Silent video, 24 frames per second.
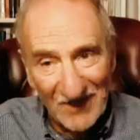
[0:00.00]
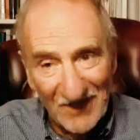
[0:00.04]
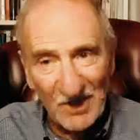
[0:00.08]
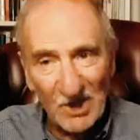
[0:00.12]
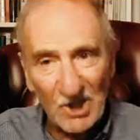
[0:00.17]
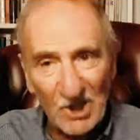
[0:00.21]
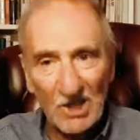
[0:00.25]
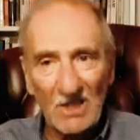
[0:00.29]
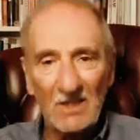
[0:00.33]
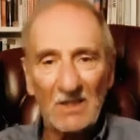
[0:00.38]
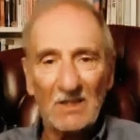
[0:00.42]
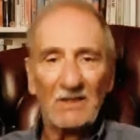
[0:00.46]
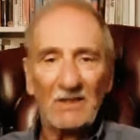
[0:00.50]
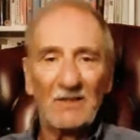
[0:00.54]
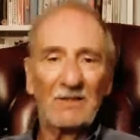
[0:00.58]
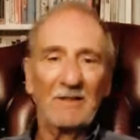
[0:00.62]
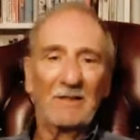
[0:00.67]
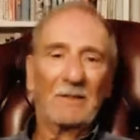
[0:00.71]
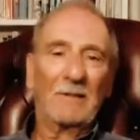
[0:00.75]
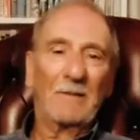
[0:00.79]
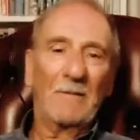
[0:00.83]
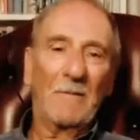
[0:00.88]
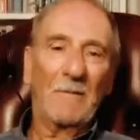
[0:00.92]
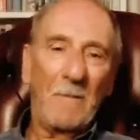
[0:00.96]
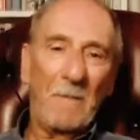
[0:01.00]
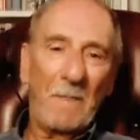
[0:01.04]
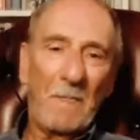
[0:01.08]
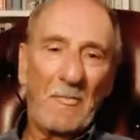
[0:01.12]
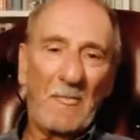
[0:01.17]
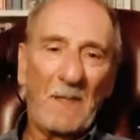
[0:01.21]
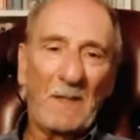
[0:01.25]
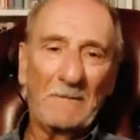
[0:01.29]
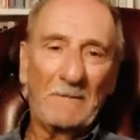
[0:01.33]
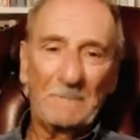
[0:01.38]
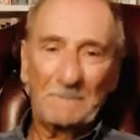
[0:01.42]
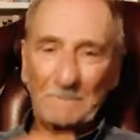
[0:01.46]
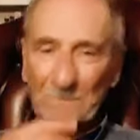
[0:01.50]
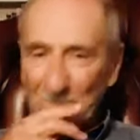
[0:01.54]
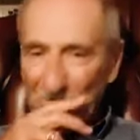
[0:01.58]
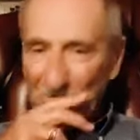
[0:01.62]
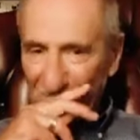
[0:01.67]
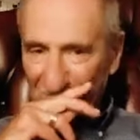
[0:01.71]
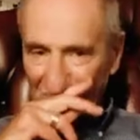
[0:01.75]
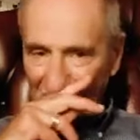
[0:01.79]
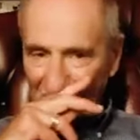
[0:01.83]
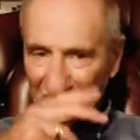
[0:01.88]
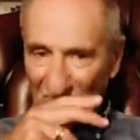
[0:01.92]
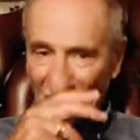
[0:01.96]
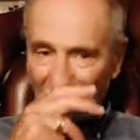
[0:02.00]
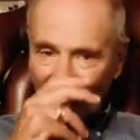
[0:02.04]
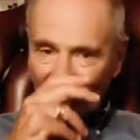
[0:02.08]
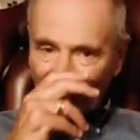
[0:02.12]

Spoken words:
If so, what in the world are we doing